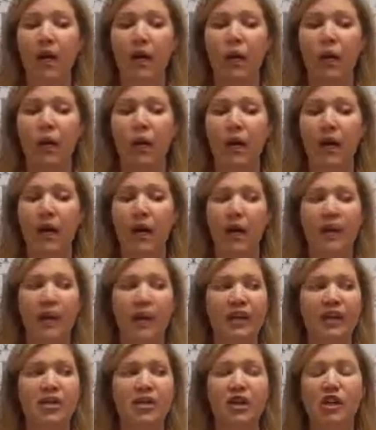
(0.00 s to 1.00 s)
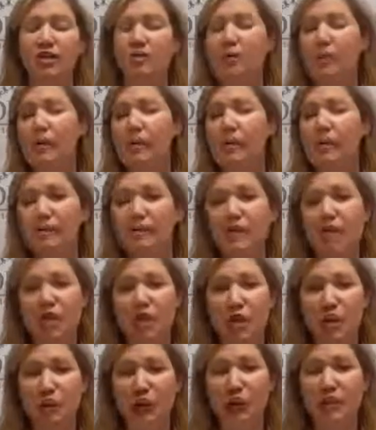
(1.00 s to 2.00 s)
or your insurance premiums are
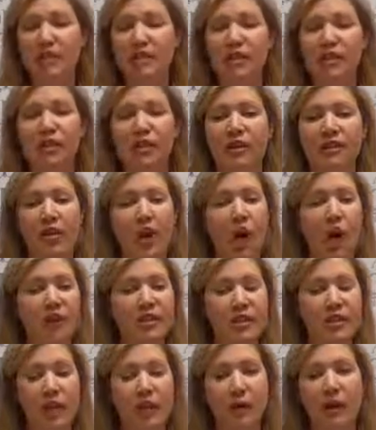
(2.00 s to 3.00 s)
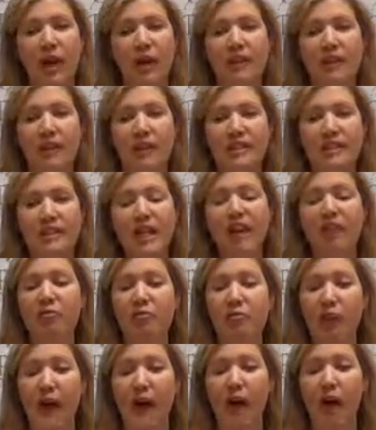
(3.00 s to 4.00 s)
too much, there is also another
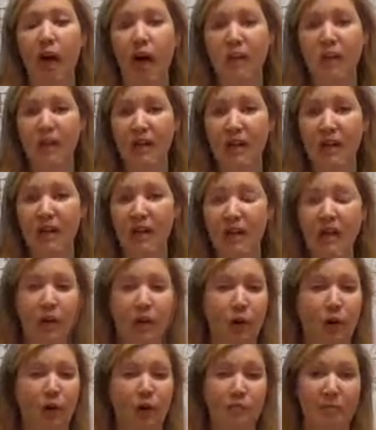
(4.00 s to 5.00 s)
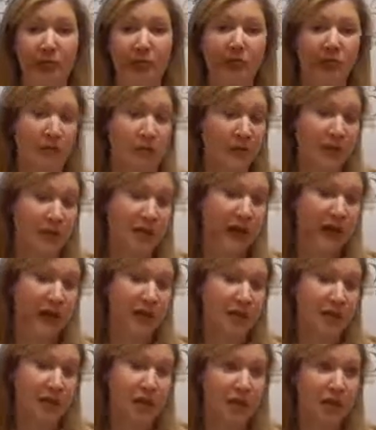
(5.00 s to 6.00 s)
self-pay option that you can pay with
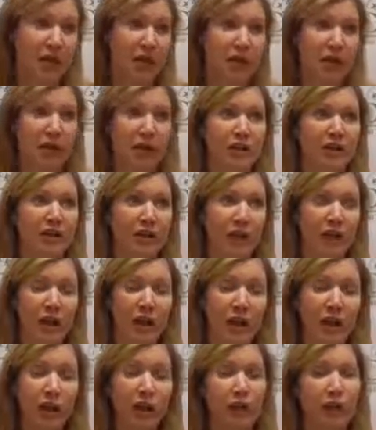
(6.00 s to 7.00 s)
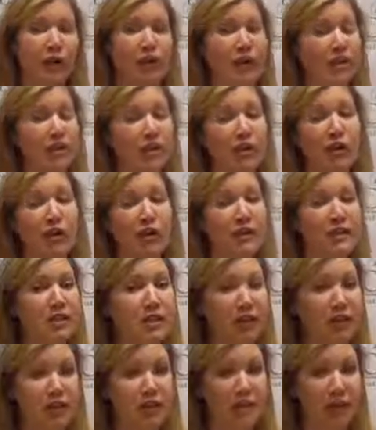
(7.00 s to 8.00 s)
cash. So we can go through insurance
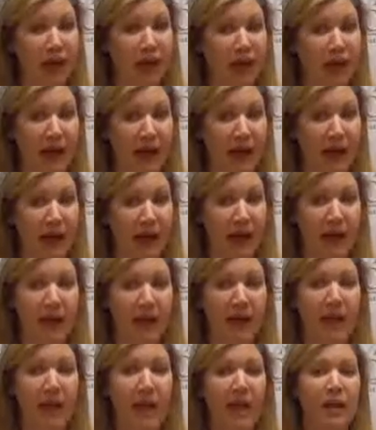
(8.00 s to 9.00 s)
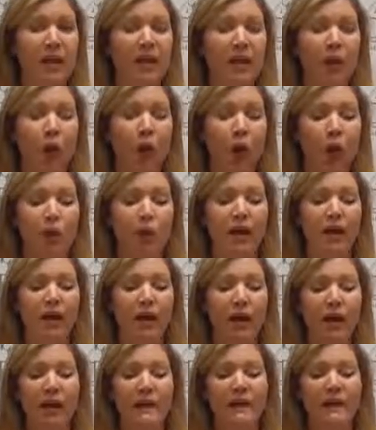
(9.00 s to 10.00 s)
or self-pay. The only
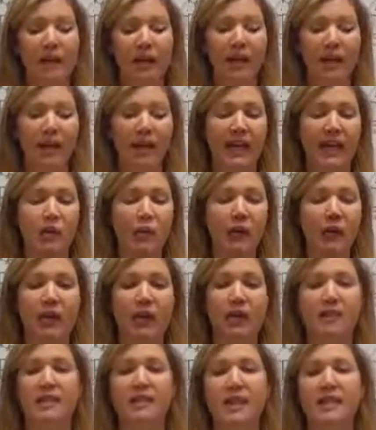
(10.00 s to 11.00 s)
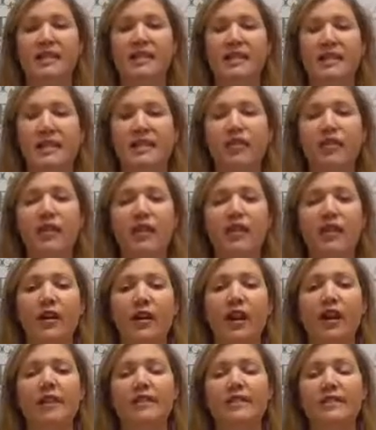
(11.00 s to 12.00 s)
cost out of any one of those that's different than the
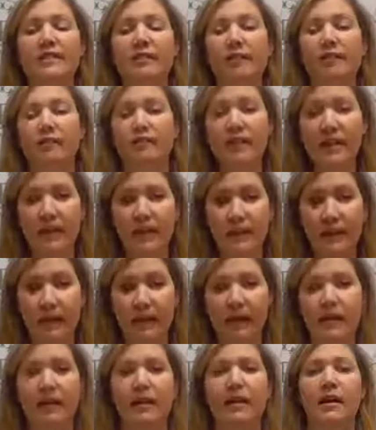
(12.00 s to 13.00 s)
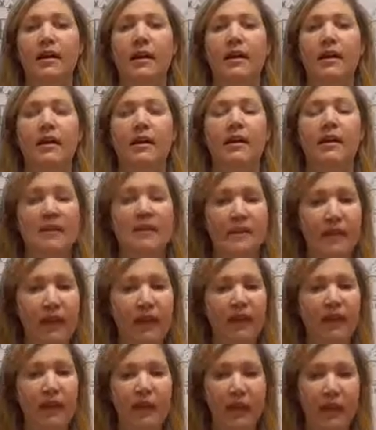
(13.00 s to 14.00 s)
cost of a visit is
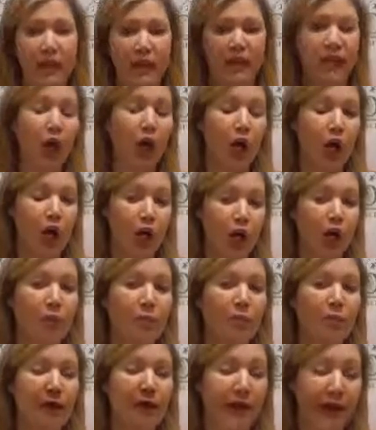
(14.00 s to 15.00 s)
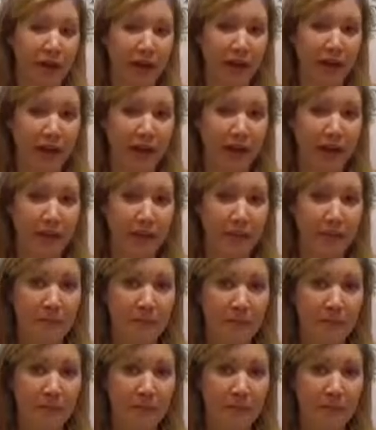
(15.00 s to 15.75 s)
that $30 binder fee.